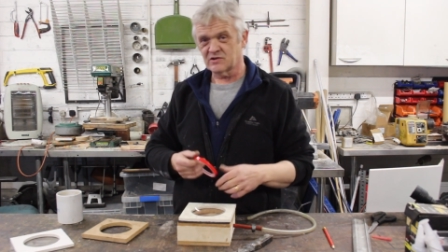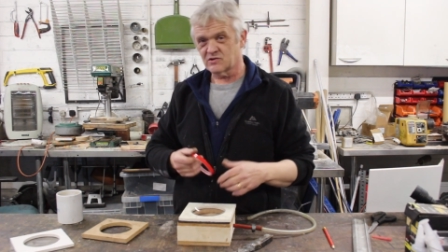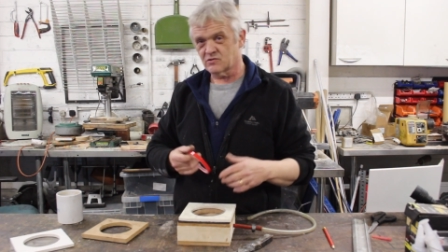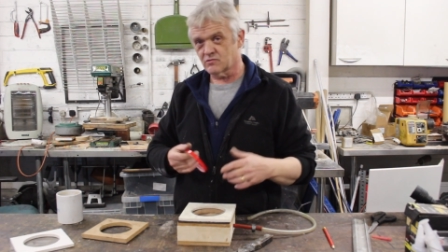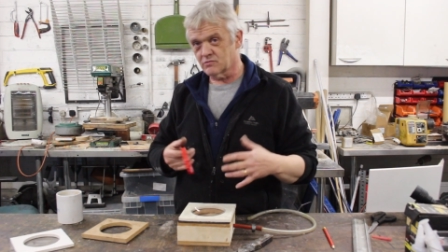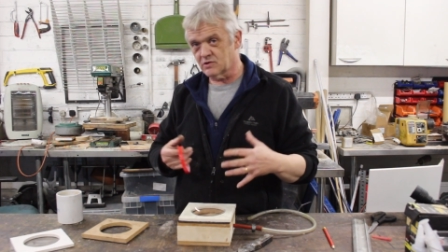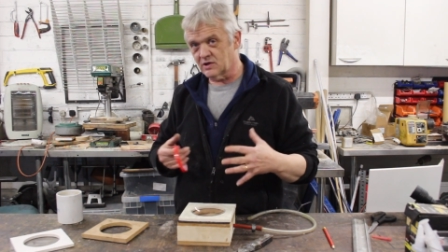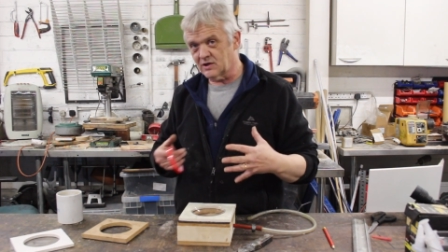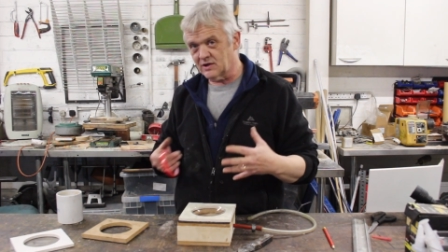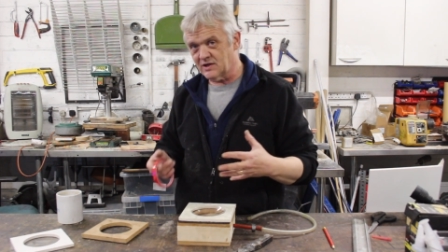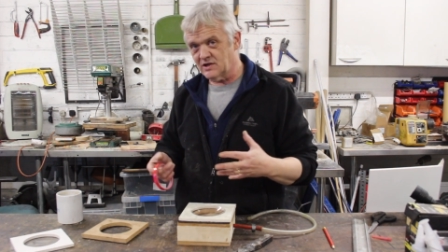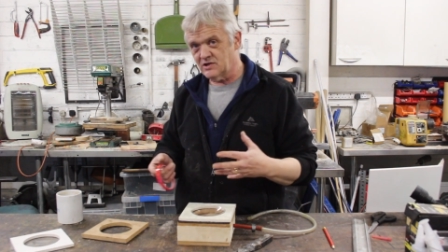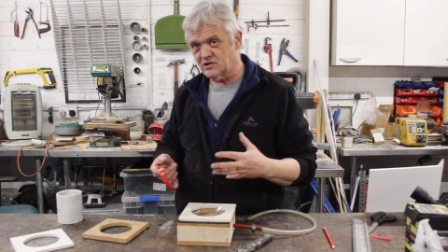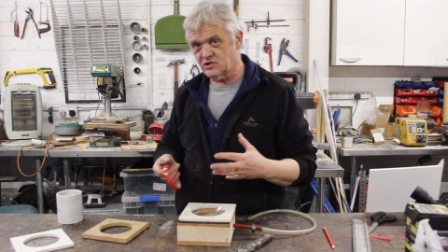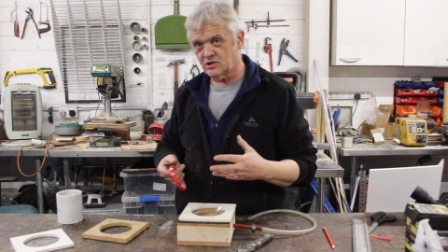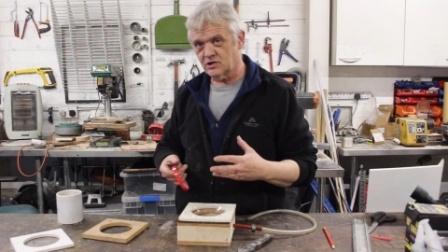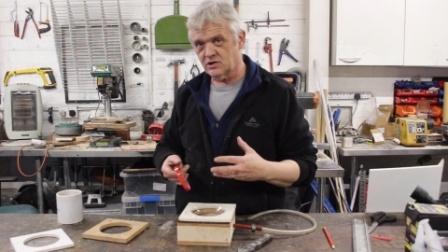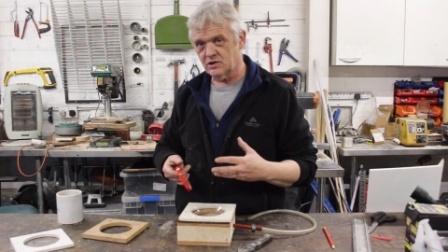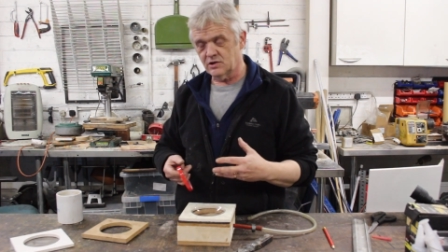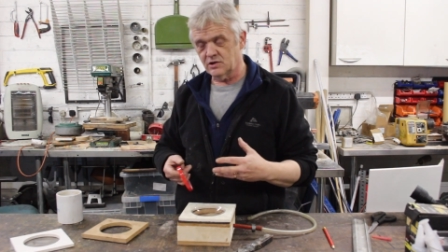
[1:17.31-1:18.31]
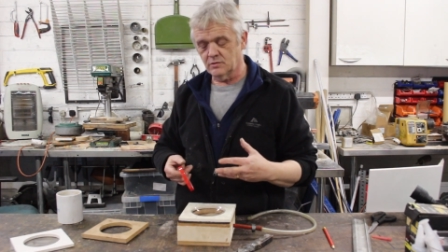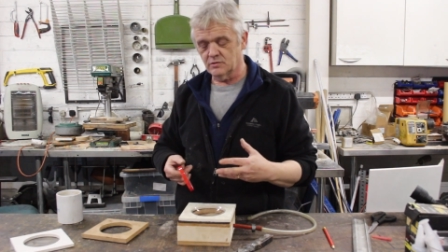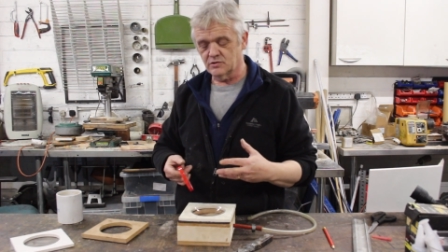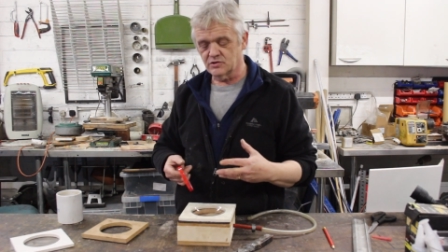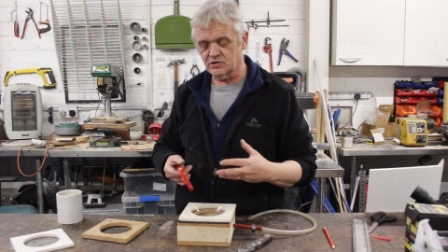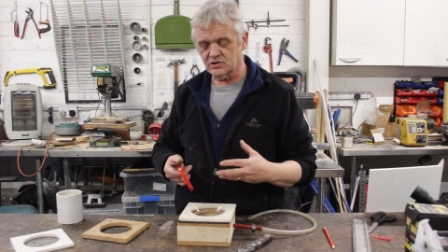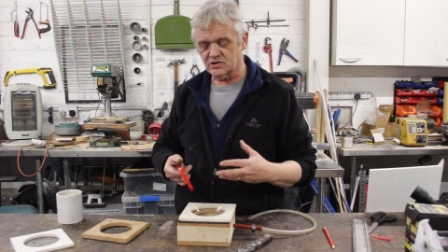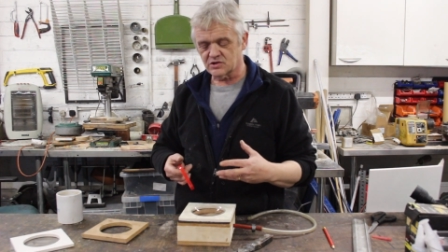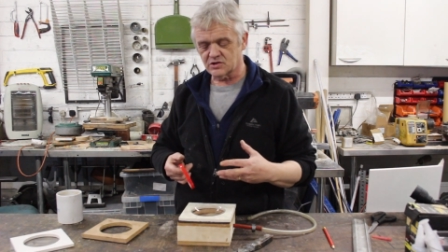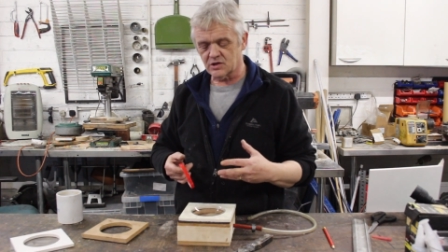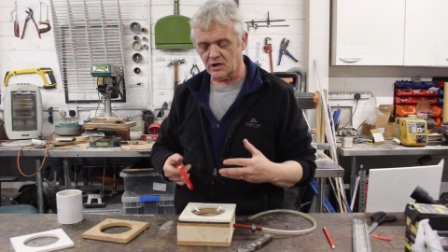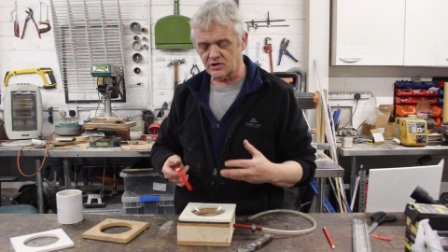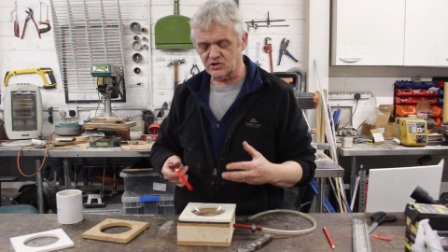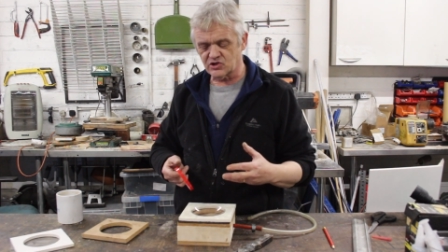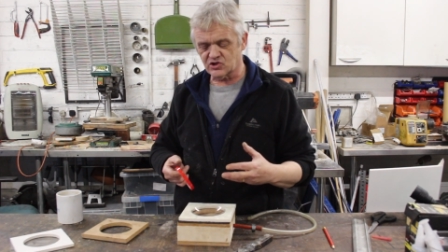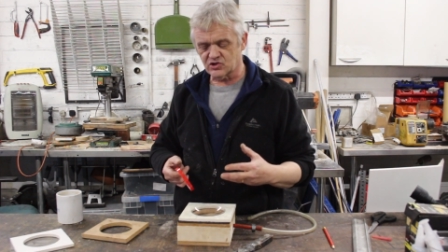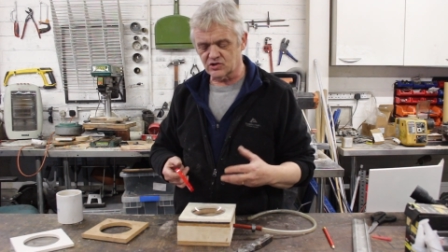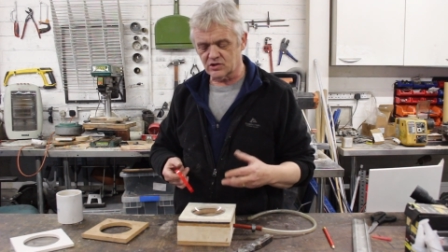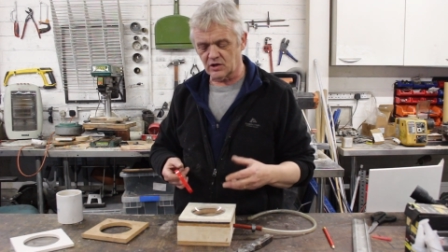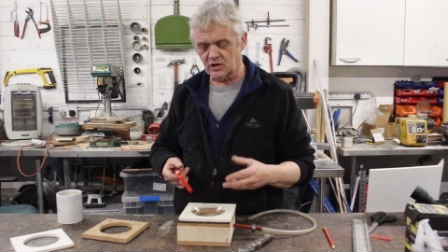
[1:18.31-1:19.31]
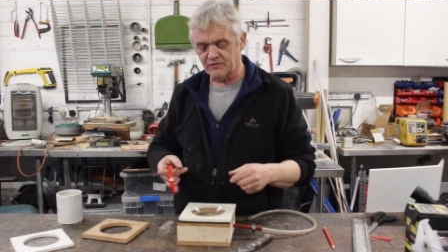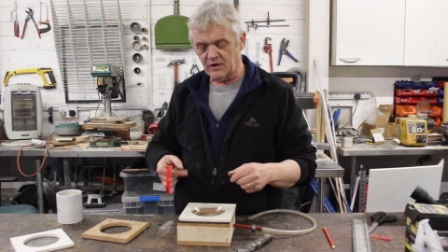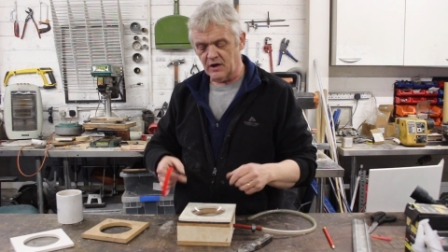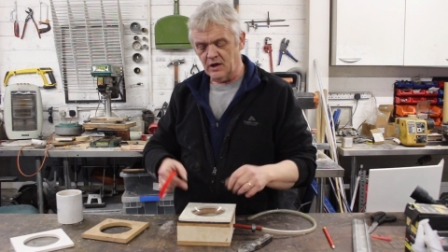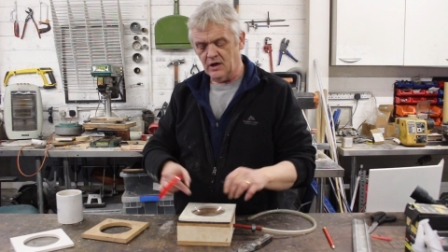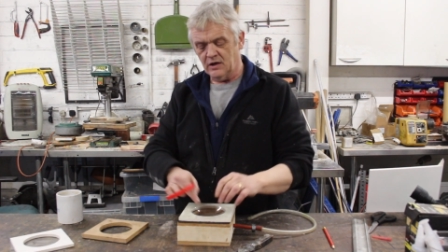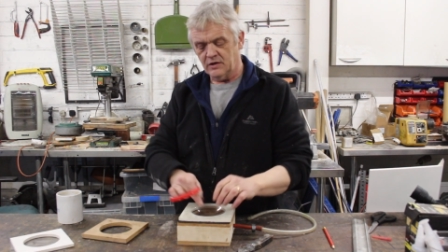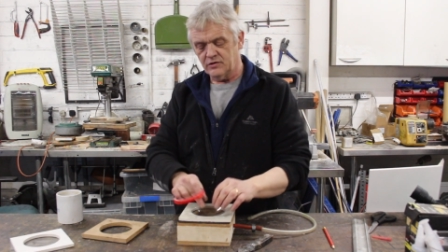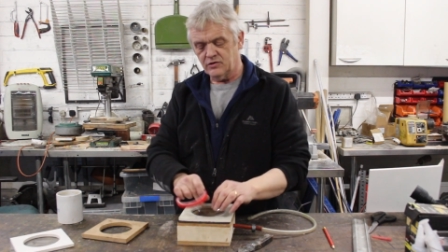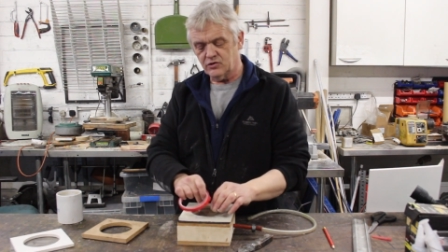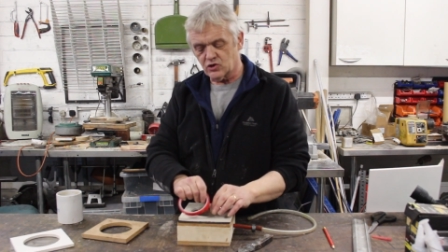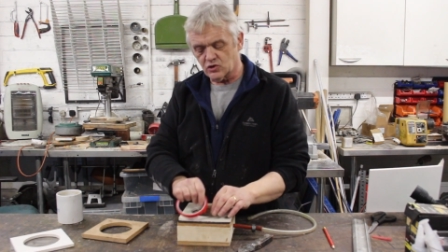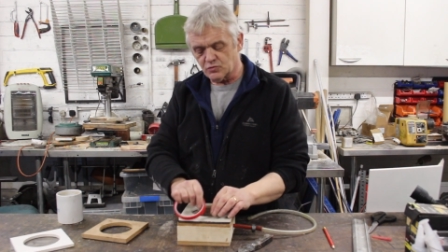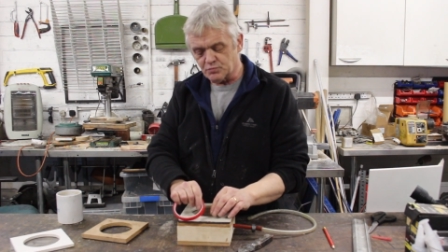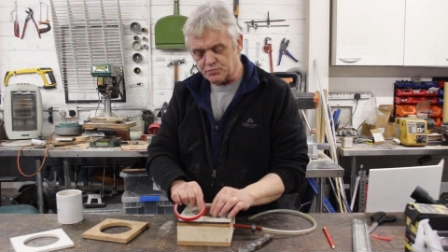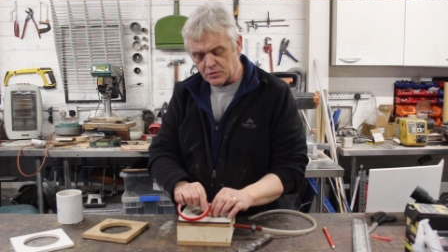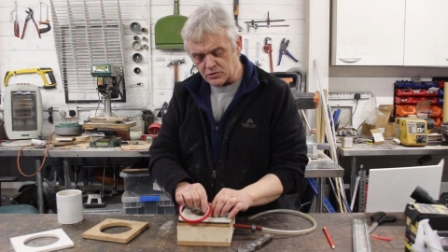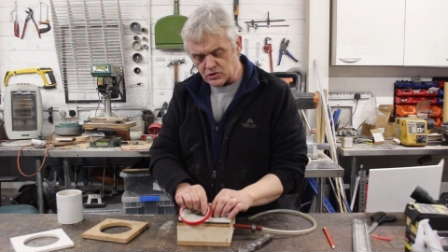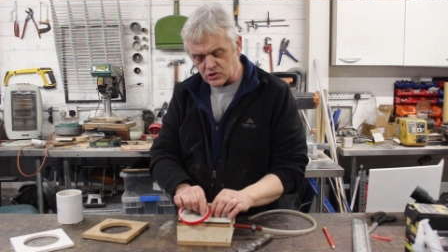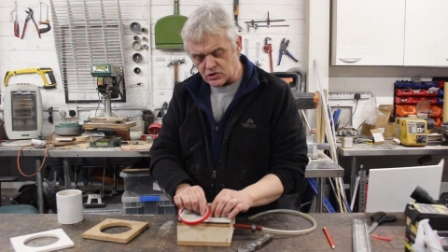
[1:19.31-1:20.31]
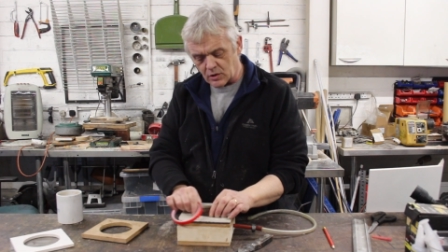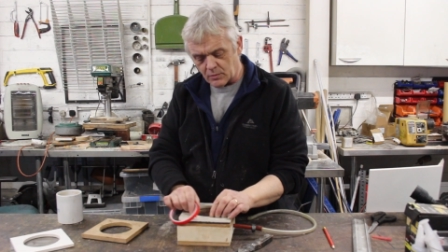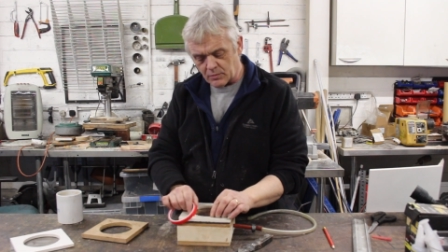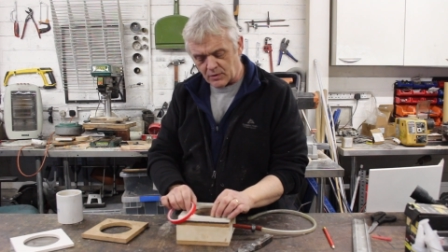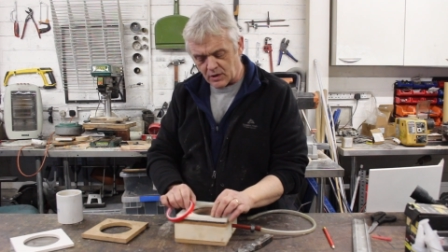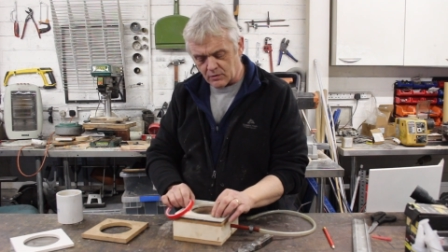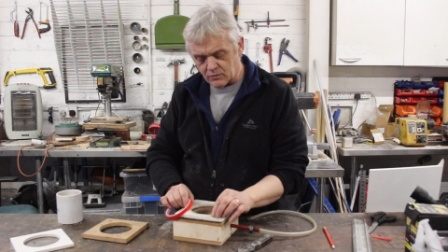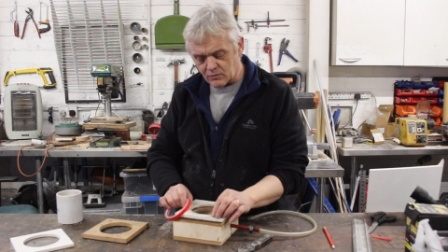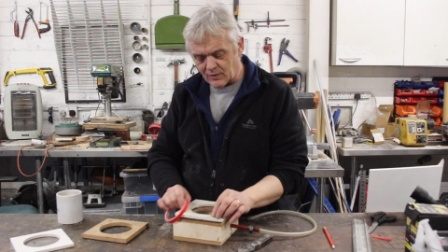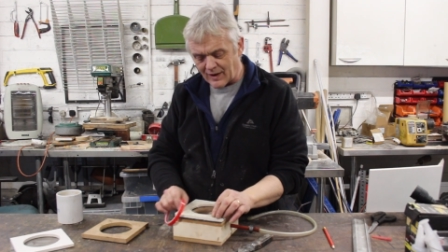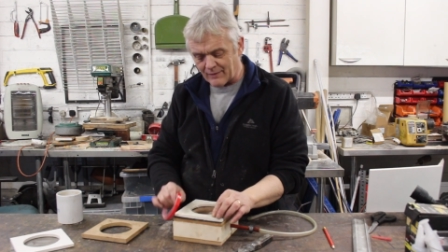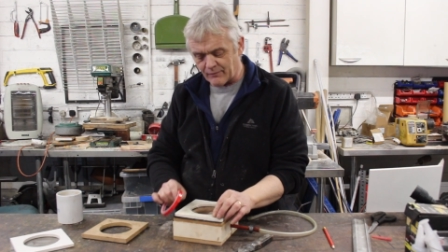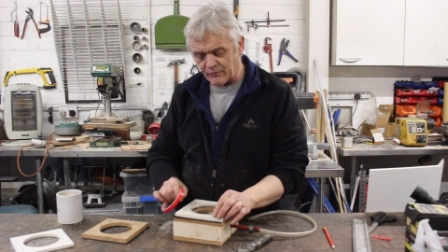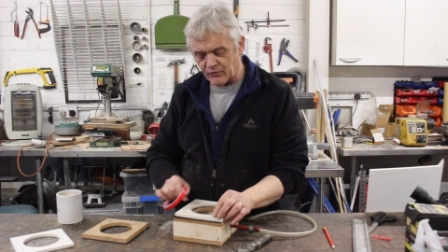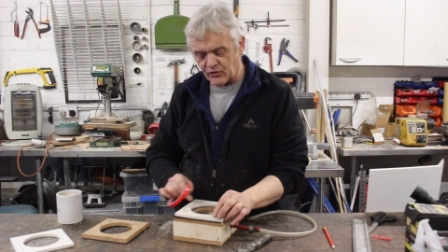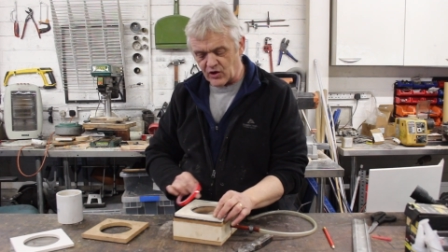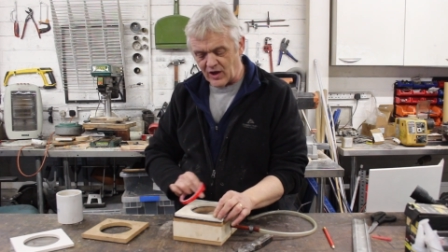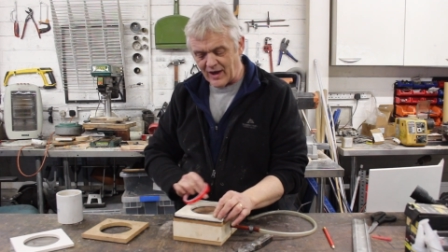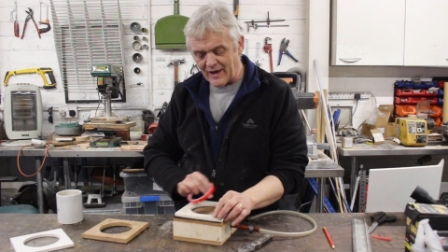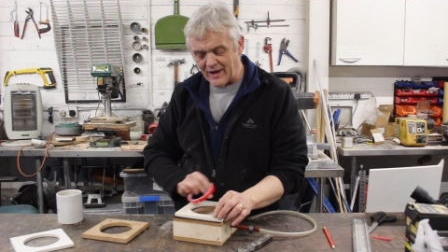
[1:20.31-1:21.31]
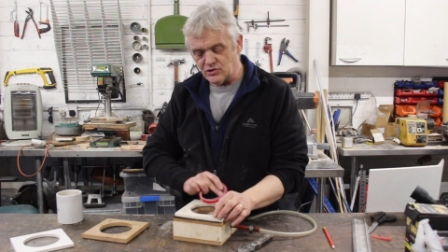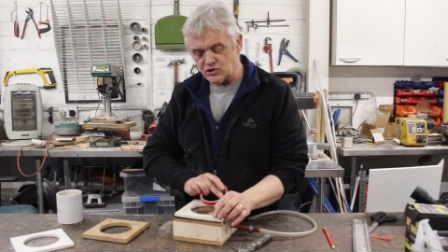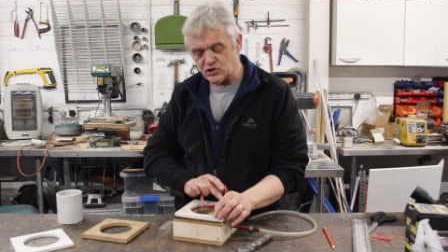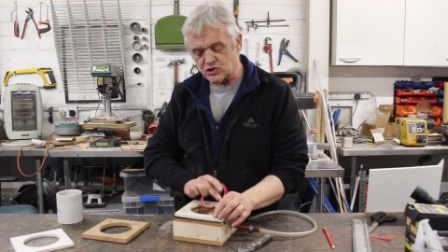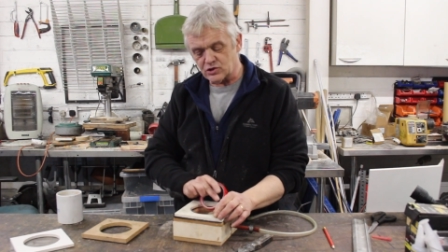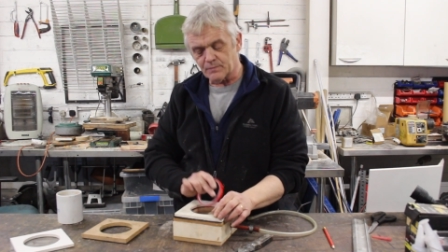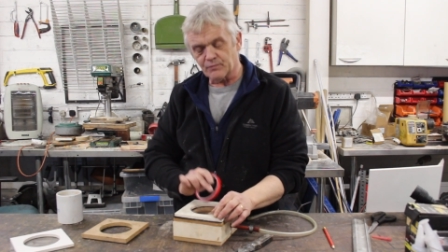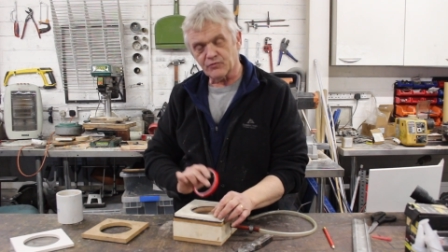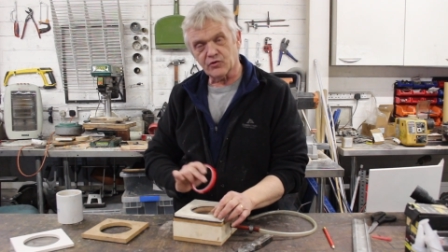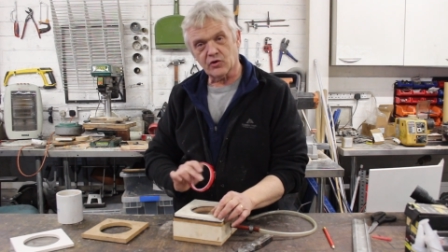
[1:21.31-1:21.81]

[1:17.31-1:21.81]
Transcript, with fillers: It's really easy to use. It's nice stuff and you just put some around the edge.